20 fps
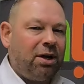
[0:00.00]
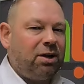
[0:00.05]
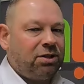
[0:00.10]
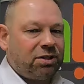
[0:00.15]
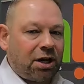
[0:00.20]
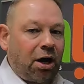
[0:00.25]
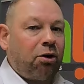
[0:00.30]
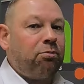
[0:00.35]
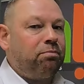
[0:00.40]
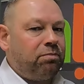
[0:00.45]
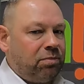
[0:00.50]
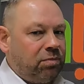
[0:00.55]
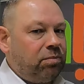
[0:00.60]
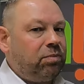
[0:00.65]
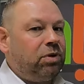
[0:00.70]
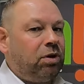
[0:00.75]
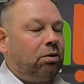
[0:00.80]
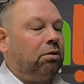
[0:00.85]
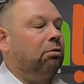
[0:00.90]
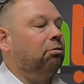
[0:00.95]
So
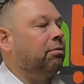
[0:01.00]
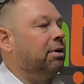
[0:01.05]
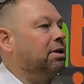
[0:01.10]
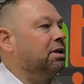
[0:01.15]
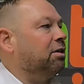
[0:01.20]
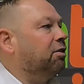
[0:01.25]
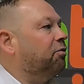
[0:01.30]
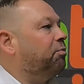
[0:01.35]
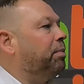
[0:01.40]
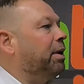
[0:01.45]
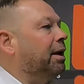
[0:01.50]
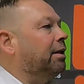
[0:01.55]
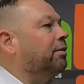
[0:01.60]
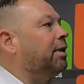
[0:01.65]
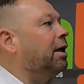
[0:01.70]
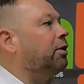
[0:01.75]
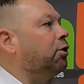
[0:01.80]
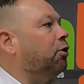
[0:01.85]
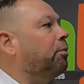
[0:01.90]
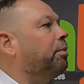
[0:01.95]
you'll already have picked
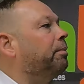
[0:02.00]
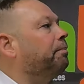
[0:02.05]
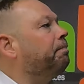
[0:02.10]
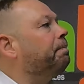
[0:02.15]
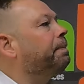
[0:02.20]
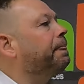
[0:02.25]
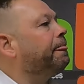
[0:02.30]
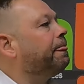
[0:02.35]
that up.